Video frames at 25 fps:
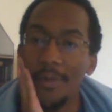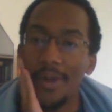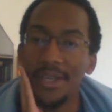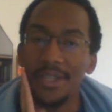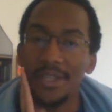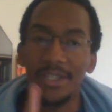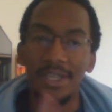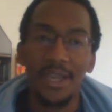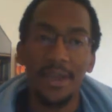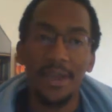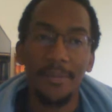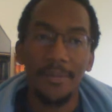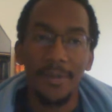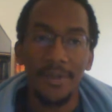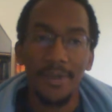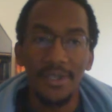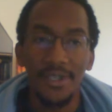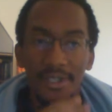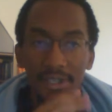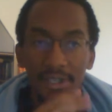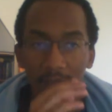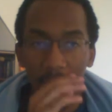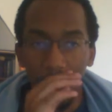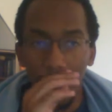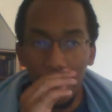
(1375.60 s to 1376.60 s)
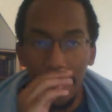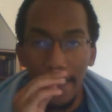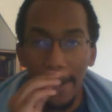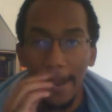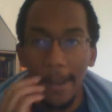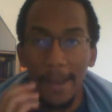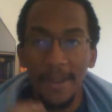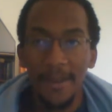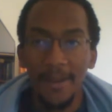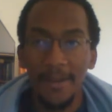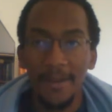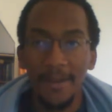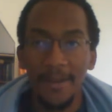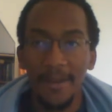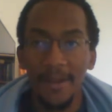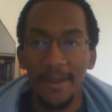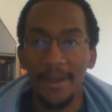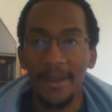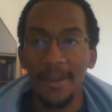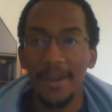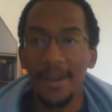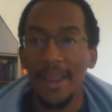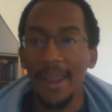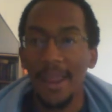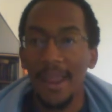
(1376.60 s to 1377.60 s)
Championship.
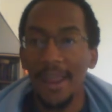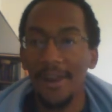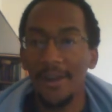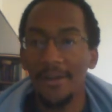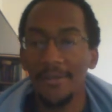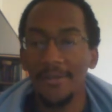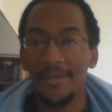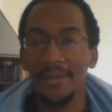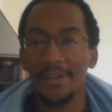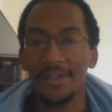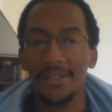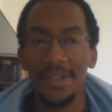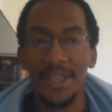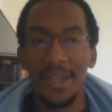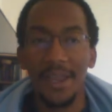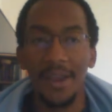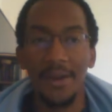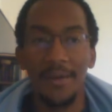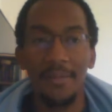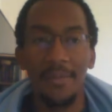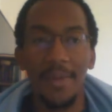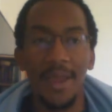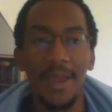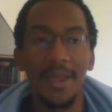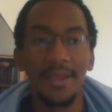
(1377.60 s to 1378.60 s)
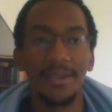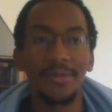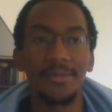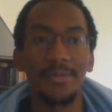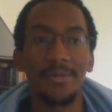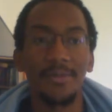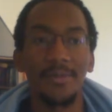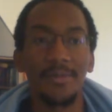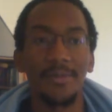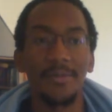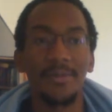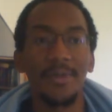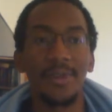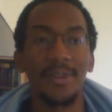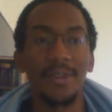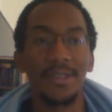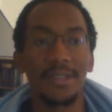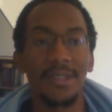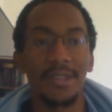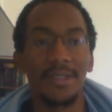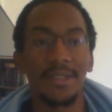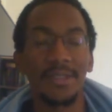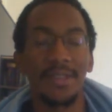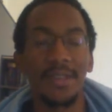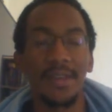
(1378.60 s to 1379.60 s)
In a hair versus hair match
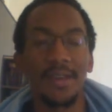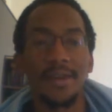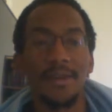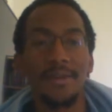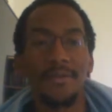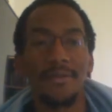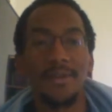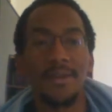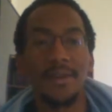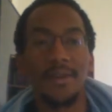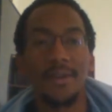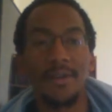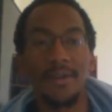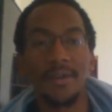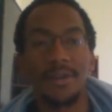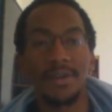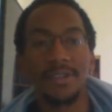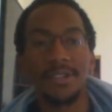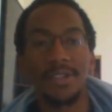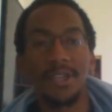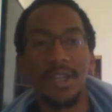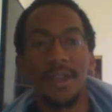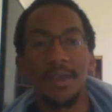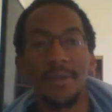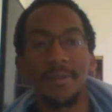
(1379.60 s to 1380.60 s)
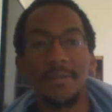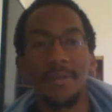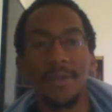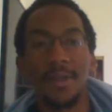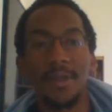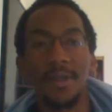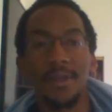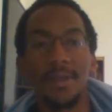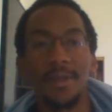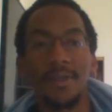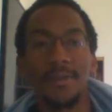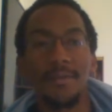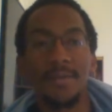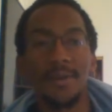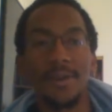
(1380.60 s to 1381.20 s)
consisting of the current champion